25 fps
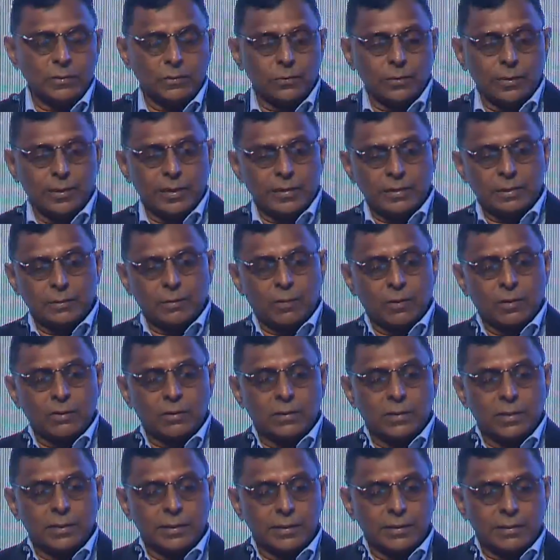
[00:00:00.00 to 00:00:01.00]
Today it's about
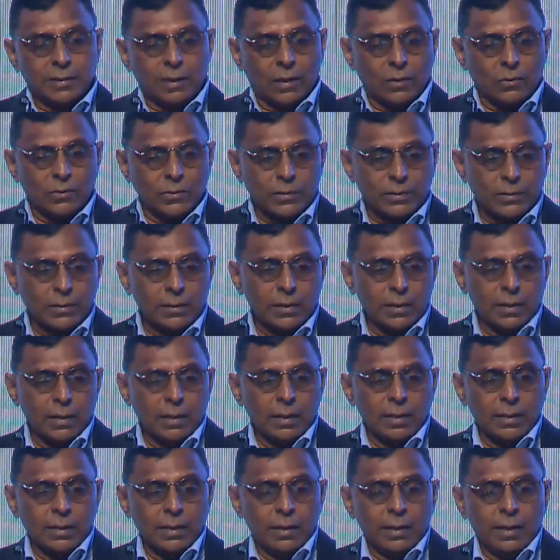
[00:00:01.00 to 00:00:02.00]
30,000.
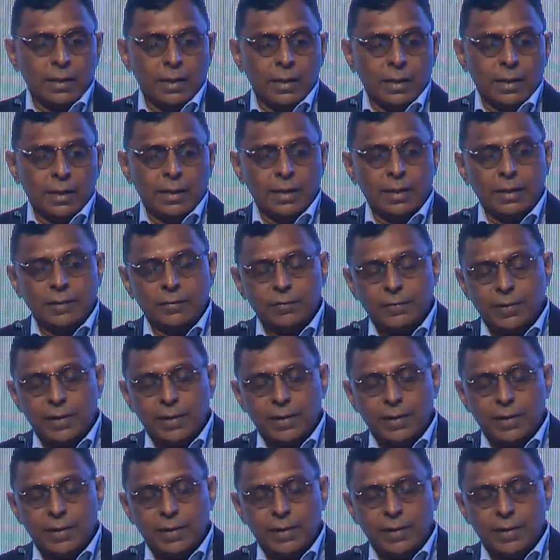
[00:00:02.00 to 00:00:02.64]
And